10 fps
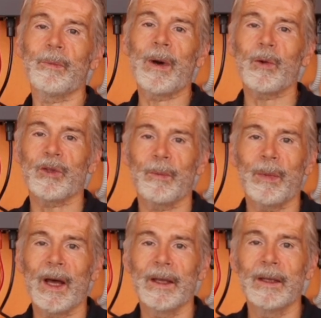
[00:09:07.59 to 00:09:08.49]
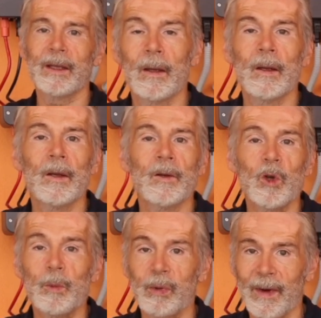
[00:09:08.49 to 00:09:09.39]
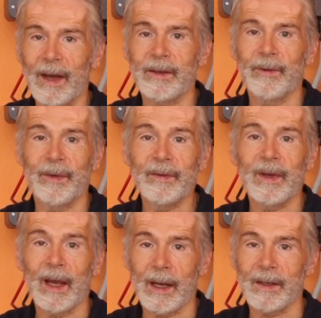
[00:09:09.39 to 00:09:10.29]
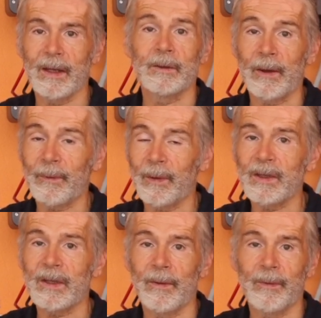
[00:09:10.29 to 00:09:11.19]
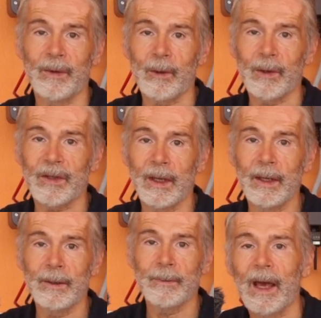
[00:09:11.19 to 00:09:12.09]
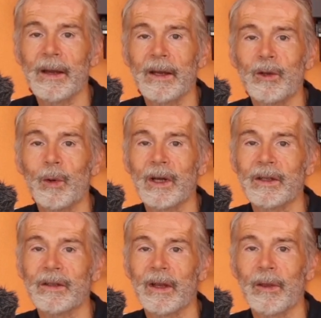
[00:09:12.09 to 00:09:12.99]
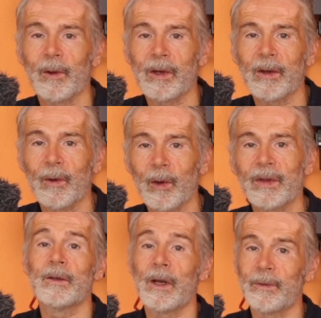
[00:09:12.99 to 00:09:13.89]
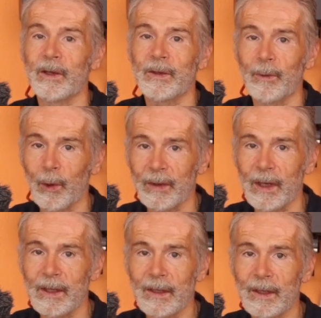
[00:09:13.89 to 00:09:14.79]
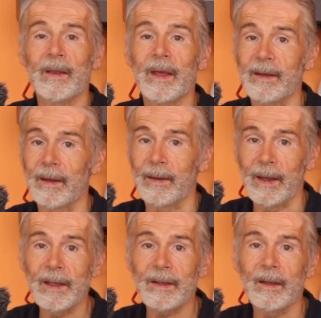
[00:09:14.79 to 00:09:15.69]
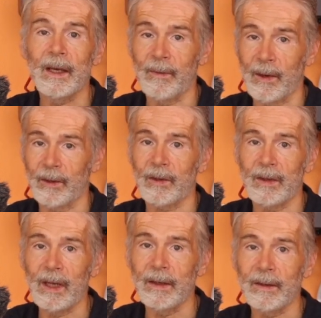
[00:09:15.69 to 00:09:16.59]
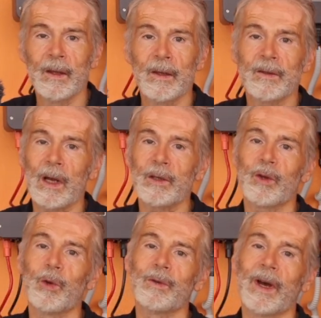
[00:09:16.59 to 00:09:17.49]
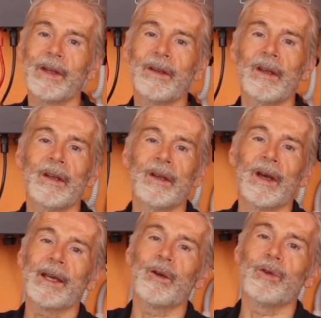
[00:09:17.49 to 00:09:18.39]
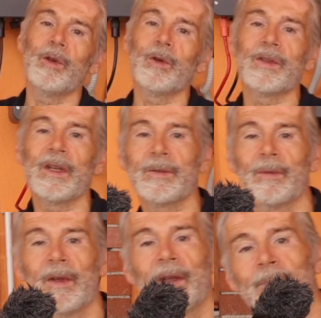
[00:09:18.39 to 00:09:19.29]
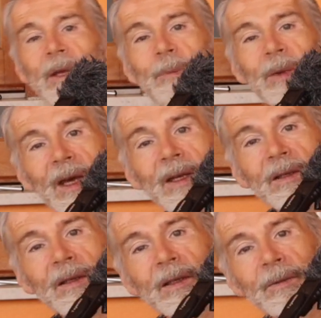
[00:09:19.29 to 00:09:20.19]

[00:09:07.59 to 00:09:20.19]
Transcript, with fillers: power supply to provide a 50 Hz reference frequency and a 230 volt reference voltage that these inverters need. Sounds good, right? I could use this PPS